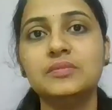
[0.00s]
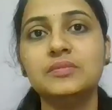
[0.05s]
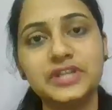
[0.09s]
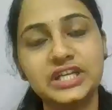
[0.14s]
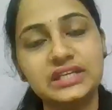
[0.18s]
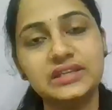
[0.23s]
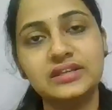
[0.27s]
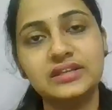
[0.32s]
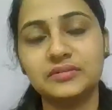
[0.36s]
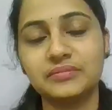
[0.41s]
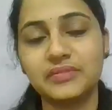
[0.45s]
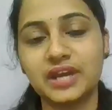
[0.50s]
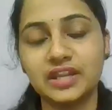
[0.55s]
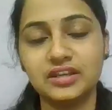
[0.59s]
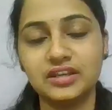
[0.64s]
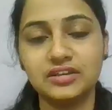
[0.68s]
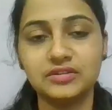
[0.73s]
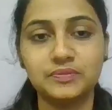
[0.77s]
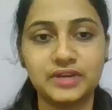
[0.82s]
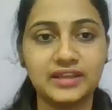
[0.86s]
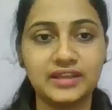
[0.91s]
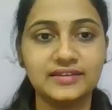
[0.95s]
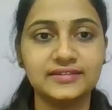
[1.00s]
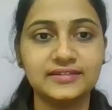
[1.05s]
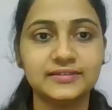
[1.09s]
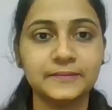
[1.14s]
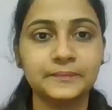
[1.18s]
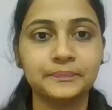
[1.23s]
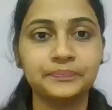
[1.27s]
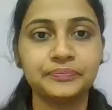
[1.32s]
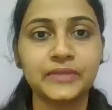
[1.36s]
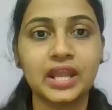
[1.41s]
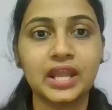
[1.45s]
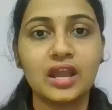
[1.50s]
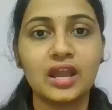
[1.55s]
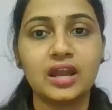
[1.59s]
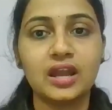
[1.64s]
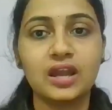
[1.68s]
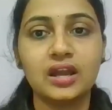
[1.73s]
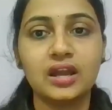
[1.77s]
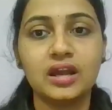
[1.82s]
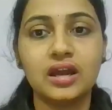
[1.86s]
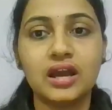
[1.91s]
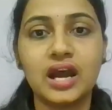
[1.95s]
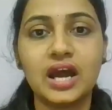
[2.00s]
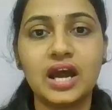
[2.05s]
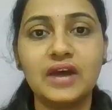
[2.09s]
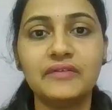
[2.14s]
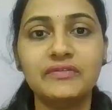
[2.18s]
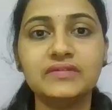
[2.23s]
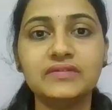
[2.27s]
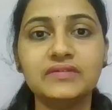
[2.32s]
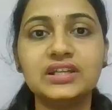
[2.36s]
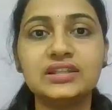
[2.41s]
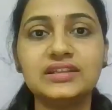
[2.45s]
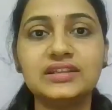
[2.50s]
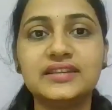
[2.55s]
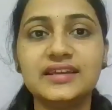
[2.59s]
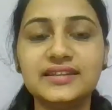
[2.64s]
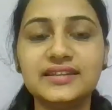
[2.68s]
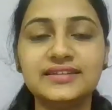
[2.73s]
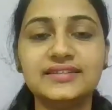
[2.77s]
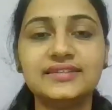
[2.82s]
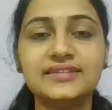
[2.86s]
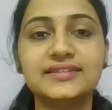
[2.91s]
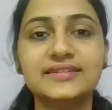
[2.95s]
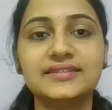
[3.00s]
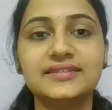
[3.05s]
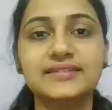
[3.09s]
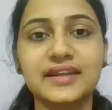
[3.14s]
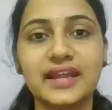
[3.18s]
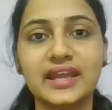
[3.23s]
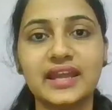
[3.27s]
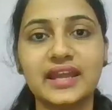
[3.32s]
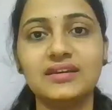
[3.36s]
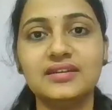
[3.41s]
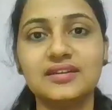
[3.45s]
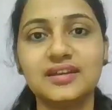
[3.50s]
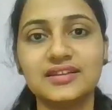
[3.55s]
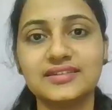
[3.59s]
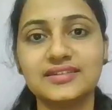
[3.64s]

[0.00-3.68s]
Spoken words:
predetermined price. However, this right